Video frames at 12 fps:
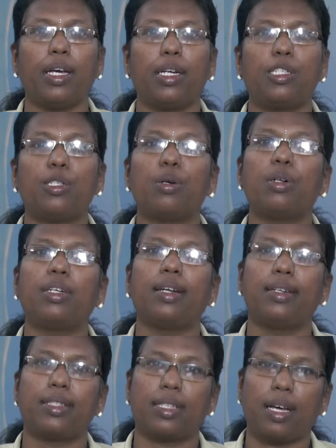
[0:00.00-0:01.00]
a
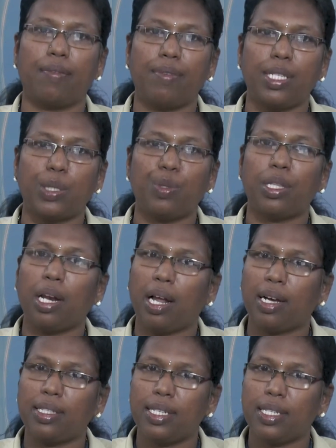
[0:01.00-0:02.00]
total service with the
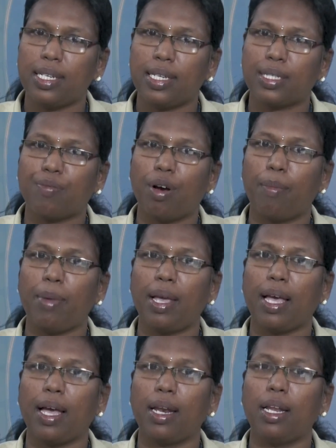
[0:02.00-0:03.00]
logistics
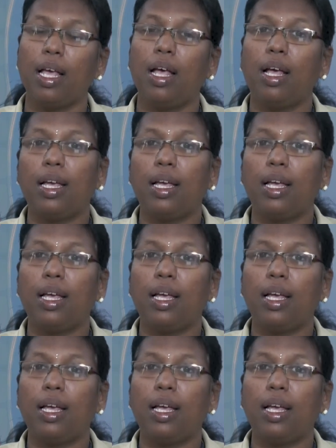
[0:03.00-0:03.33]
forming an